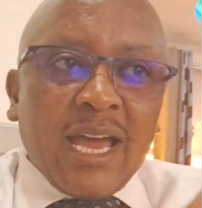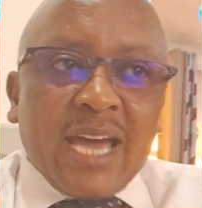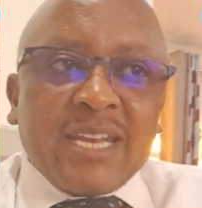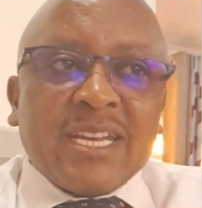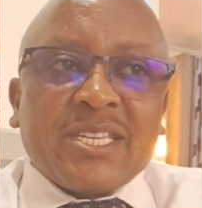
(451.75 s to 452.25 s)

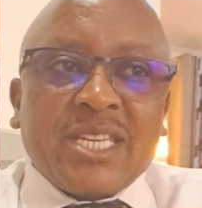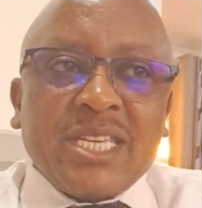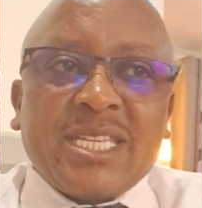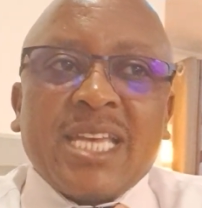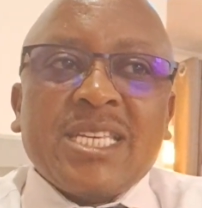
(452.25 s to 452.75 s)
and
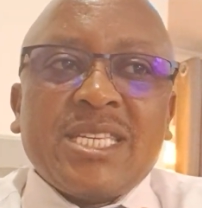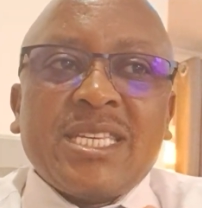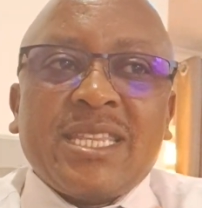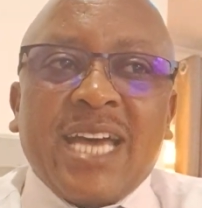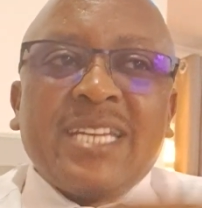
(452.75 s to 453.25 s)

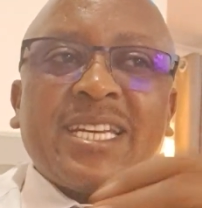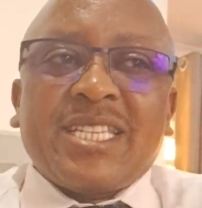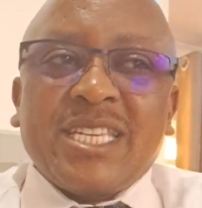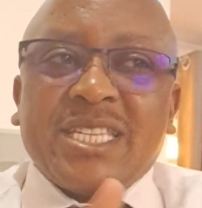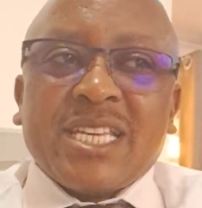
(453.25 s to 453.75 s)
that
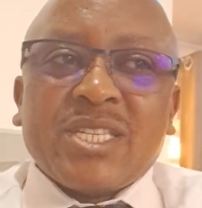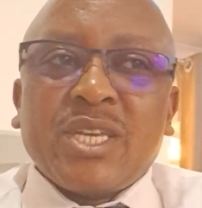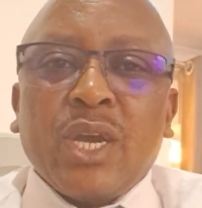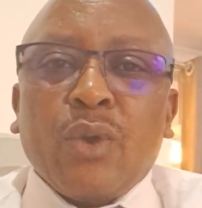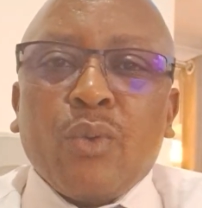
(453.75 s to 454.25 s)
resistance
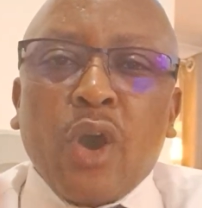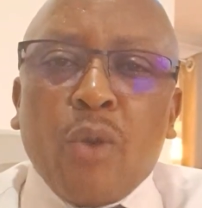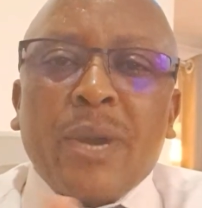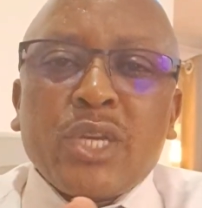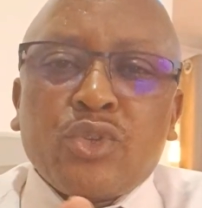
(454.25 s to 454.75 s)
will
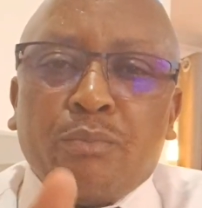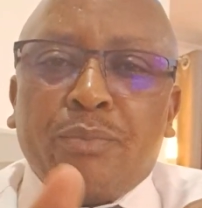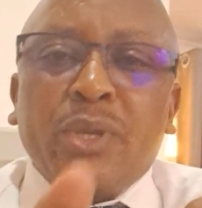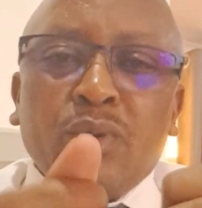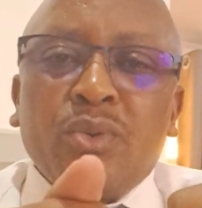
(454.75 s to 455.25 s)
help us to
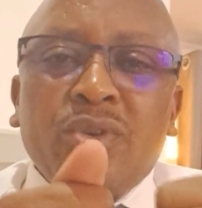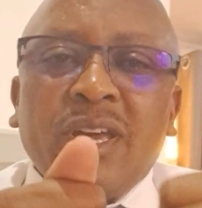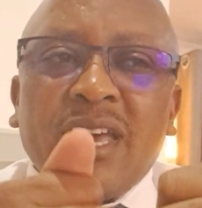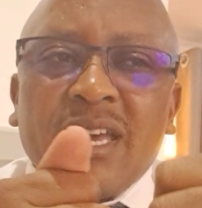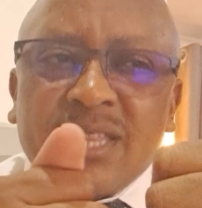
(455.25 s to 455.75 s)
build
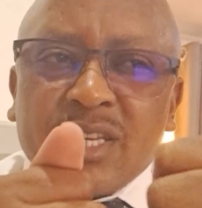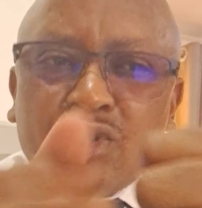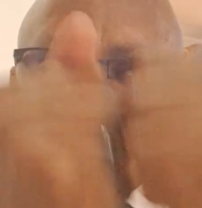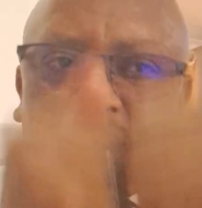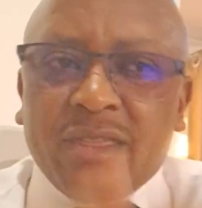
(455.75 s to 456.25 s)
the
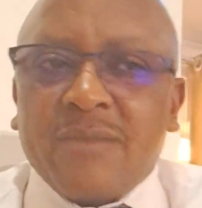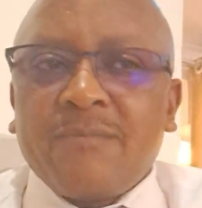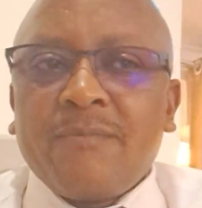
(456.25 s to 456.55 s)
strength.